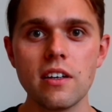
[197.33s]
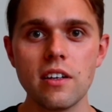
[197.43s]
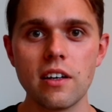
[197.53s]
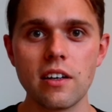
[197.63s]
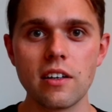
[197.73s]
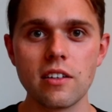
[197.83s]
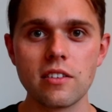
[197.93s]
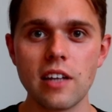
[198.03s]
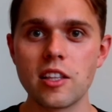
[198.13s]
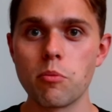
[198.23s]

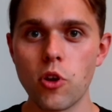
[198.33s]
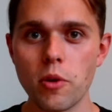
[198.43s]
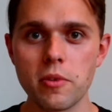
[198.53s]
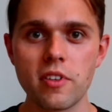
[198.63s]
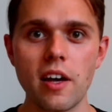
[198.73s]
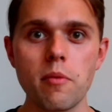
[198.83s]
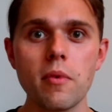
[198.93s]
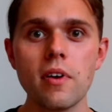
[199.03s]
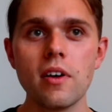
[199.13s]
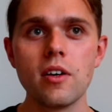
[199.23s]
at deployment time,
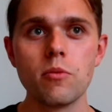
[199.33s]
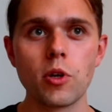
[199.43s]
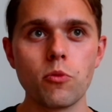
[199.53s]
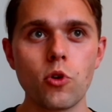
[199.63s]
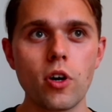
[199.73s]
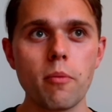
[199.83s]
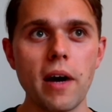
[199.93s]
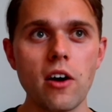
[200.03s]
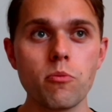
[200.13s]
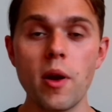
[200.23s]
but more
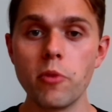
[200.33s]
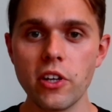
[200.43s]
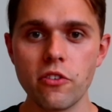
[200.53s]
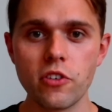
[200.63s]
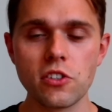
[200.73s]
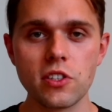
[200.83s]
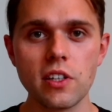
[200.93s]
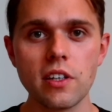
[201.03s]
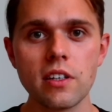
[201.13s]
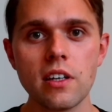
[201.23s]
about memory
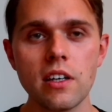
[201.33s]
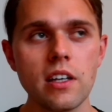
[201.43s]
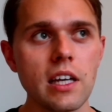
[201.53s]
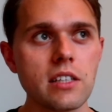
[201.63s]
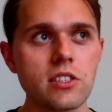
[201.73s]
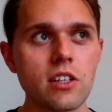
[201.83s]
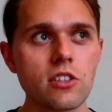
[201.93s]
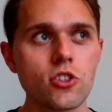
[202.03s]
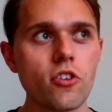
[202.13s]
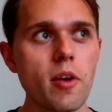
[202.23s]
efficiency. It's a
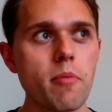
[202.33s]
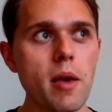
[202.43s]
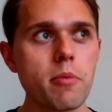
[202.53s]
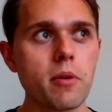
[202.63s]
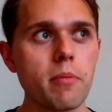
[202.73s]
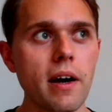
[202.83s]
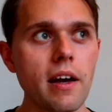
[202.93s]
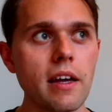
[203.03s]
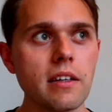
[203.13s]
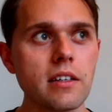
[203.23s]
survey paper
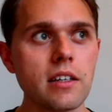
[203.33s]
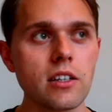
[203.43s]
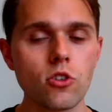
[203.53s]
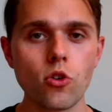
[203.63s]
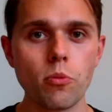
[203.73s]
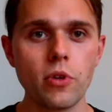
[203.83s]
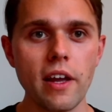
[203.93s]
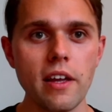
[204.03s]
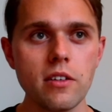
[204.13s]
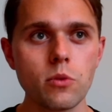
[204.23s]
by Google
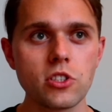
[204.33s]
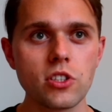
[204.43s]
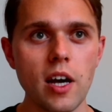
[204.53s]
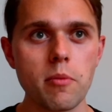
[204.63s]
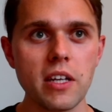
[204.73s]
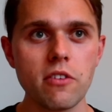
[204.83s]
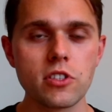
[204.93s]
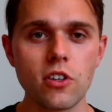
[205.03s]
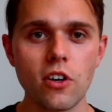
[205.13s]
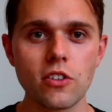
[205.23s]
Brain, which I believe is
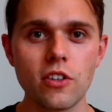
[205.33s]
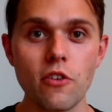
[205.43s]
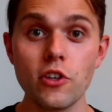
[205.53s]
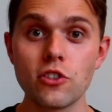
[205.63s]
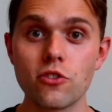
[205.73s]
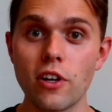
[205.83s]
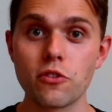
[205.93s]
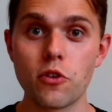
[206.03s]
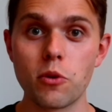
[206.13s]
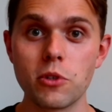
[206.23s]
called Efficient
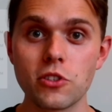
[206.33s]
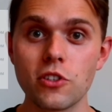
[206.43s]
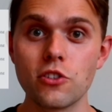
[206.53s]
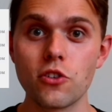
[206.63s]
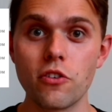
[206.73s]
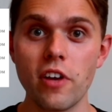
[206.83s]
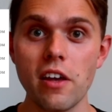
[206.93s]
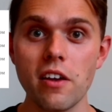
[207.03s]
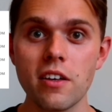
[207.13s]
Transformers Survey